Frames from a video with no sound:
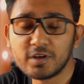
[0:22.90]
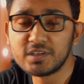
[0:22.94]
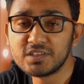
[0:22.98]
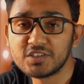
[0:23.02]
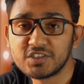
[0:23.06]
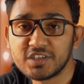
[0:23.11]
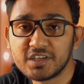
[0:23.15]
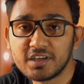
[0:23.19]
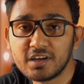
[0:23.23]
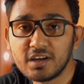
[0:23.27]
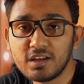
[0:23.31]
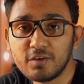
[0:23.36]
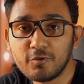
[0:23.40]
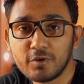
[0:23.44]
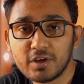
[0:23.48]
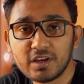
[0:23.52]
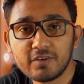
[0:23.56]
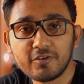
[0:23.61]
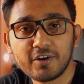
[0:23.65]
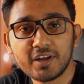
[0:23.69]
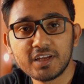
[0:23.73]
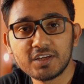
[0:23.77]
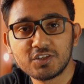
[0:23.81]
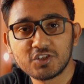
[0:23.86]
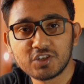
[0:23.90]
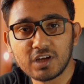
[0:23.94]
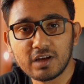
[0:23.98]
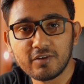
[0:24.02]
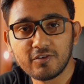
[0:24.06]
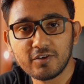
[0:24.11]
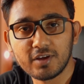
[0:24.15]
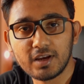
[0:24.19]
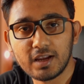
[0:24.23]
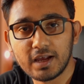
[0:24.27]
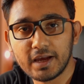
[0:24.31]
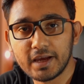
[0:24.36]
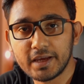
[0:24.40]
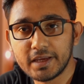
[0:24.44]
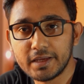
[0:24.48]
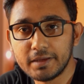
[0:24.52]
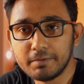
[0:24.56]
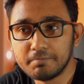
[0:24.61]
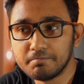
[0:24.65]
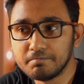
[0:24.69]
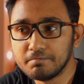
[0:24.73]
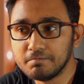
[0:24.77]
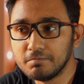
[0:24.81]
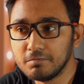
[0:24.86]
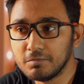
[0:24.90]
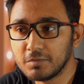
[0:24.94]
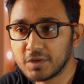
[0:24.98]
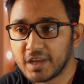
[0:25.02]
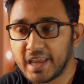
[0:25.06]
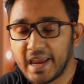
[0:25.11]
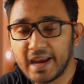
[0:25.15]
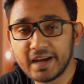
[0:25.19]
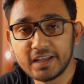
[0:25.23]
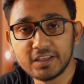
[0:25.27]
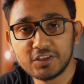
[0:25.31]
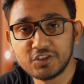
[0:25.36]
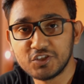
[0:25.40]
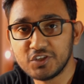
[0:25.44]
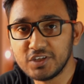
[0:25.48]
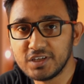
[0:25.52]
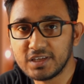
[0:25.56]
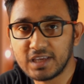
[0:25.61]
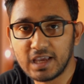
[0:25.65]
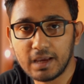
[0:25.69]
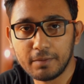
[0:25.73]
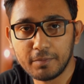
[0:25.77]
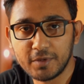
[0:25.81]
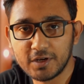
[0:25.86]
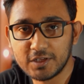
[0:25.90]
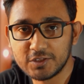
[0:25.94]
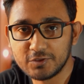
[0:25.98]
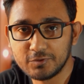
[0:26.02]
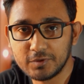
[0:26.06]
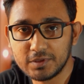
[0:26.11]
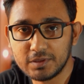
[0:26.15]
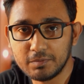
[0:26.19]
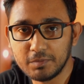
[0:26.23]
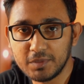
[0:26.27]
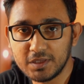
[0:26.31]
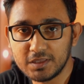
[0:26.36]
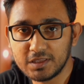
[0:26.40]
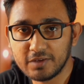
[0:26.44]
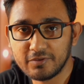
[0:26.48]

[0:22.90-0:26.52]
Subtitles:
guys, generally whenever I travel I carry three cameras with me.